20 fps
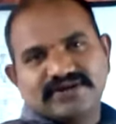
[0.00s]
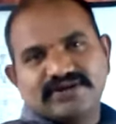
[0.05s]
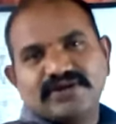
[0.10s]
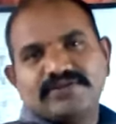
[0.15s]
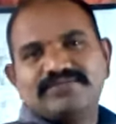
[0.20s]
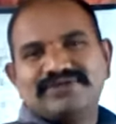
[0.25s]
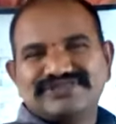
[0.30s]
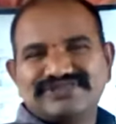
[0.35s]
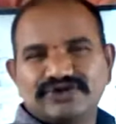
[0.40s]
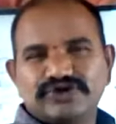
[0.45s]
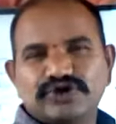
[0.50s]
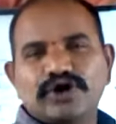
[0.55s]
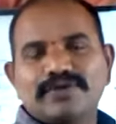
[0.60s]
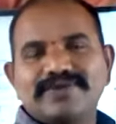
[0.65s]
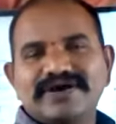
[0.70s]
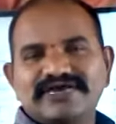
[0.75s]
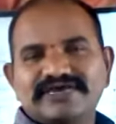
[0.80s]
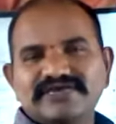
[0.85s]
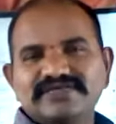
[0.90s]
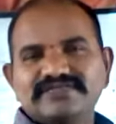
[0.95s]
But the
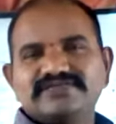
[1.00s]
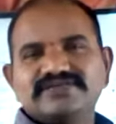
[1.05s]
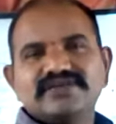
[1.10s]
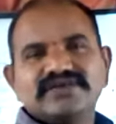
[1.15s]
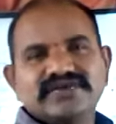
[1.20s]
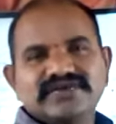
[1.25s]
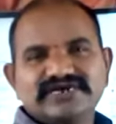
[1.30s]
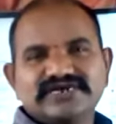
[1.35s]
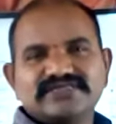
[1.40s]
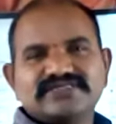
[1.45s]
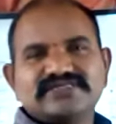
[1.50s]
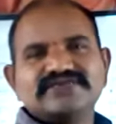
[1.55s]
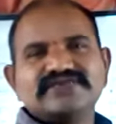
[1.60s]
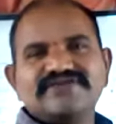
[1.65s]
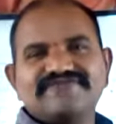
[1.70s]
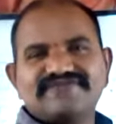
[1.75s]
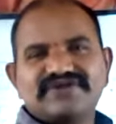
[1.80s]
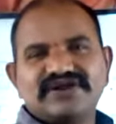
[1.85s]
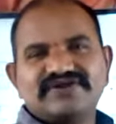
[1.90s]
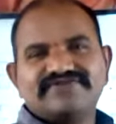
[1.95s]
drawback is it is
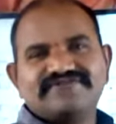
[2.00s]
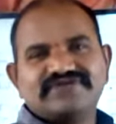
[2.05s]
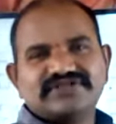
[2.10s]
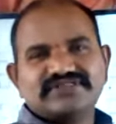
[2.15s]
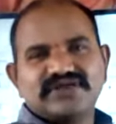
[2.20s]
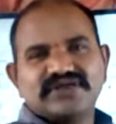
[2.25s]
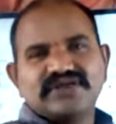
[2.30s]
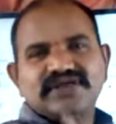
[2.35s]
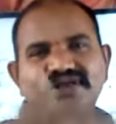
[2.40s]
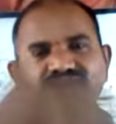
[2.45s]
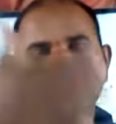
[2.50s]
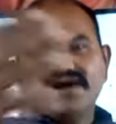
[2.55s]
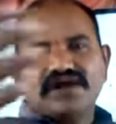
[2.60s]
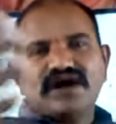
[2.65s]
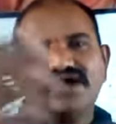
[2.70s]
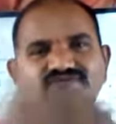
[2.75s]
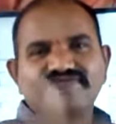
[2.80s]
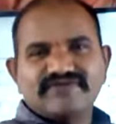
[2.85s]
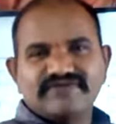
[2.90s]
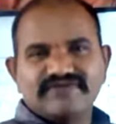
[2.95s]
difficult for the
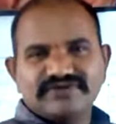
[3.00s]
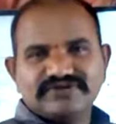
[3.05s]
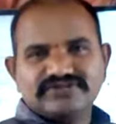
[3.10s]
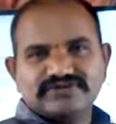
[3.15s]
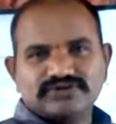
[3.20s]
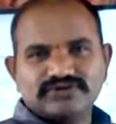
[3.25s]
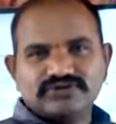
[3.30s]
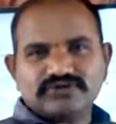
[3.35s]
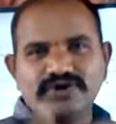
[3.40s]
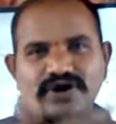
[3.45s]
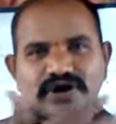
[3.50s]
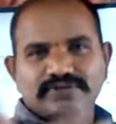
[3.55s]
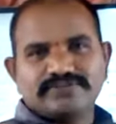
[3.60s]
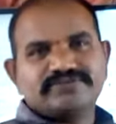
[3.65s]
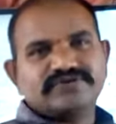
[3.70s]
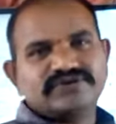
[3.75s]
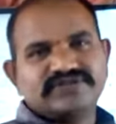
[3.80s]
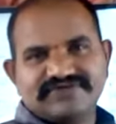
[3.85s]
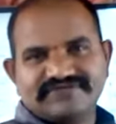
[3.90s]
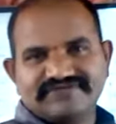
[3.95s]
long viewers to
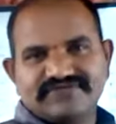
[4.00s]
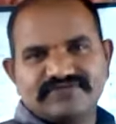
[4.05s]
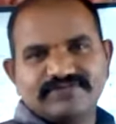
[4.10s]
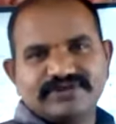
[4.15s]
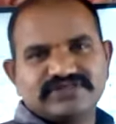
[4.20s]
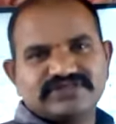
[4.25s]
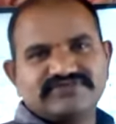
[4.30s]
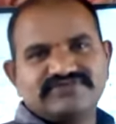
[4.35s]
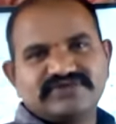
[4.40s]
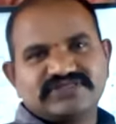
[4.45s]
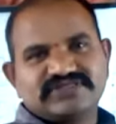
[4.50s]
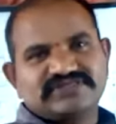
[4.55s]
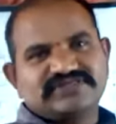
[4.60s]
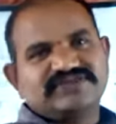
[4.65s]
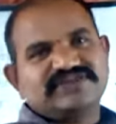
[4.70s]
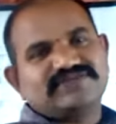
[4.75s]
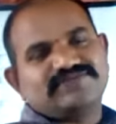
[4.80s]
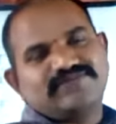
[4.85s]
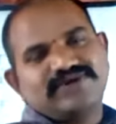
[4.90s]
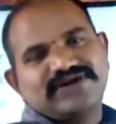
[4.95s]
observe the information which is
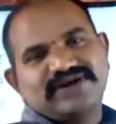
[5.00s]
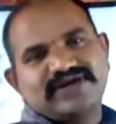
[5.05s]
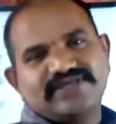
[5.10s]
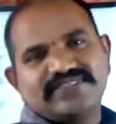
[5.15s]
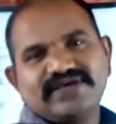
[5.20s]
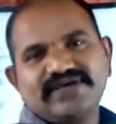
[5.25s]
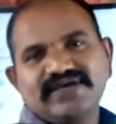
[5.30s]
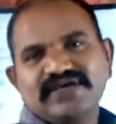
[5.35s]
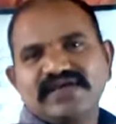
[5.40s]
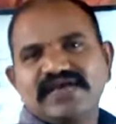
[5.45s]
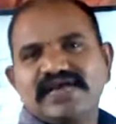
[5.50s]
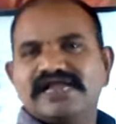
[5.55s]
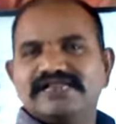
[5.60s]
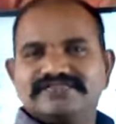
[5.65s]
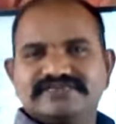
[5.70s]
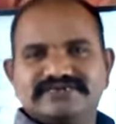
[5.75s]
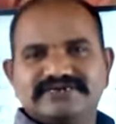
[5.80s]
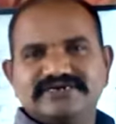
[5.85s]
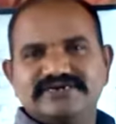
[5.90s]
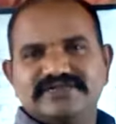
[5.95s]
displayed on the
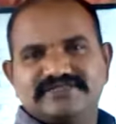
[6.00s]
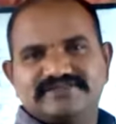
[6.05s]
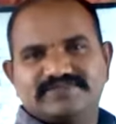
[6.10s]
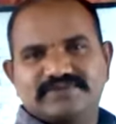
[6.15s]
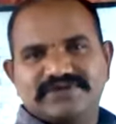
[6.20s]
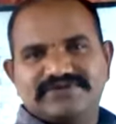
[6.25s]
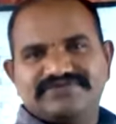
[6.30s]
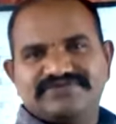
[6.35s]
LCD display.